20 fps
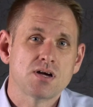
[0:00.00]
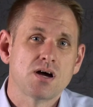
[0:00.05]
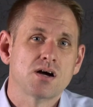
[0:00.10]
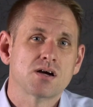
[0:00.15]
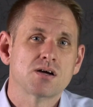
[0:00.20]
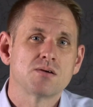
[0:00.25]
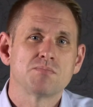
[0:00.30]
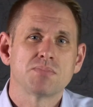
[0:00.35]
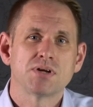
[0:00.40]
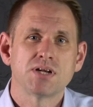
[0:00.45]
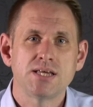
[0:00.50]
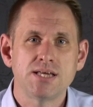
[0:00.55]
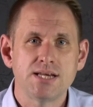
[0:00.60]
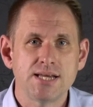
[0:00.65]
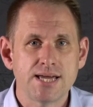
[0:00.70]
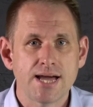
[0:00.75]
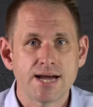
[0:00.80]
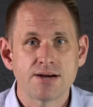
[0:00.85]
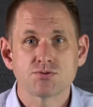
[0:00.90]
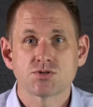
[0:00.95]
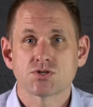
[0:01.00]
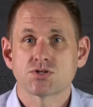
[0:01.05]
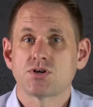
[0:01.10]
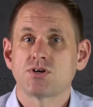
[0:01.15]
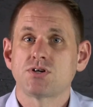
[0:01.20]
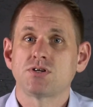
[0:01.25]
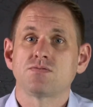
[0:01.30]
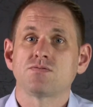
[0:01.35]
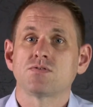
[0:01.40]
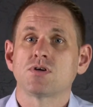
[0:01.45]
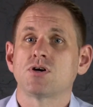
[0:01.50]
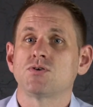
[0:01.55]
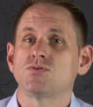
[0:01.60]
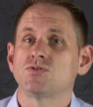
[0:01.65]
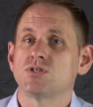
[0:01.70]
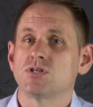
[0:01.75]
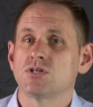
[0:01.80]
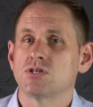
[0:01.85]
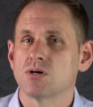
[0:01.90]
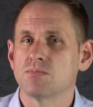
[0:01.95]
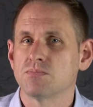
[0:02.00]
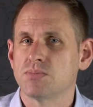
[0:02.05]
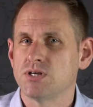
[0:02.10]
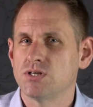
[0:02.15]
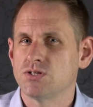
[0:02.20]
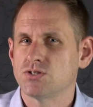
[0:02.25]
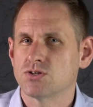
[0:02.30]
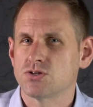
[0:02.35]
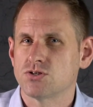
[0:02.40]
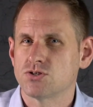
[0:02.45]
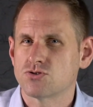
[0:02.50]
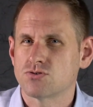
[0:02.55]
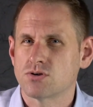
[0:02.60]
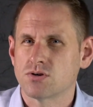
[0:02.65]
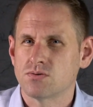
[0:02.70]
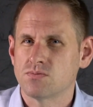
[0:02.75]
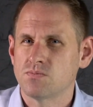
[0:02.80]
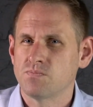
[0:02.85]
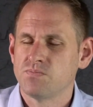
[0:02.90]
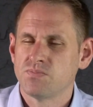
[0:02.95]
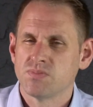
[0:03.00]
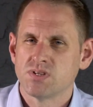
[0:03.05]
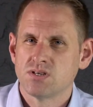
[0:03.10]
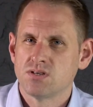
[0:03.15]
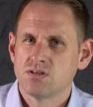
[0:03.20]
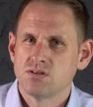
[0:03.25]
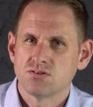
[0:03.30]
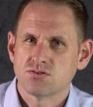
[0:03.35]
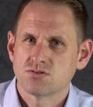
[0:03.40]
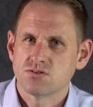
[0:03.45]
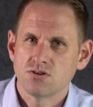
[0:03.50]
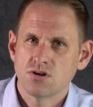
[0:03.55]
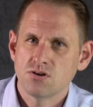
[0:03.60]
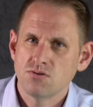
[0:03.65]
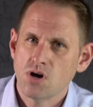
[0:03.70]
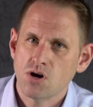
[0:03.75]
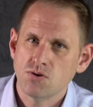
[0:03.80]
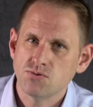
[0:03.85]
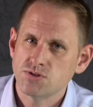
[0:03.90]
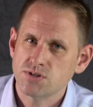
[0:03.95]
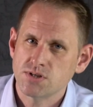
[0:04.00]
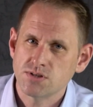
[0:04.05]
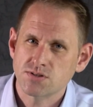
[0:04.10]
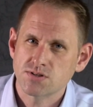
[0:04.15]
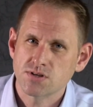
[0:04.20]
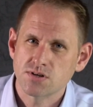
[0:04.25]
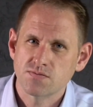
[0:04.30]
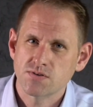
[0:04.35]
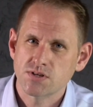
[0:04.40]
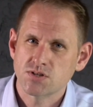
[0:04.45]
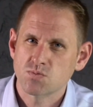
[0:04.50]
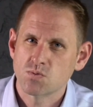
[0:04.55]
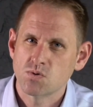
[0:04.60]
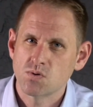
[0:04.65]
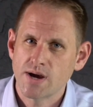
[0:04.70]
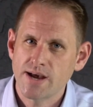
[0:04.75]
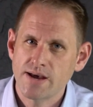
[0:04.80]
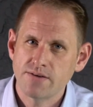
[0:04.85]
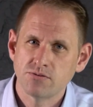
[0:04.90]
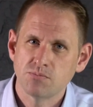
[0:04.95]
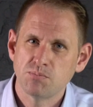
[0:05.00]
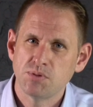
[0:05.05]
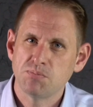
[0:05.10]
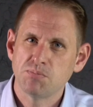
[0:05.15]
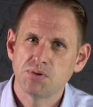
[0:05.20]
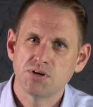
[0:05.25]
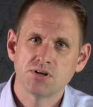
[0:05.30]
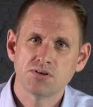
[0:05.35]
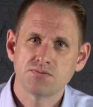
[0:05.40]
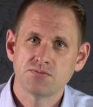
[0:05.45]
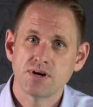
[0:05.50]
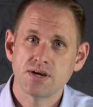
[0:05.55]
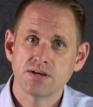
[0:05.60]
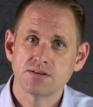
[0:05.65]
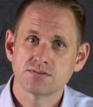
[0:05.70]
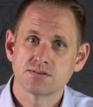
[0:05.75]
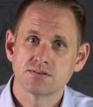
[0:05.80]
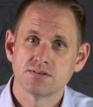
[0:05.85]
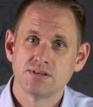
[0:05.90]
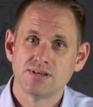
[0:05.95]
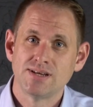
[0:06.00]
are completely outside of the hosting company's control. So no hosting service will ever be perfect,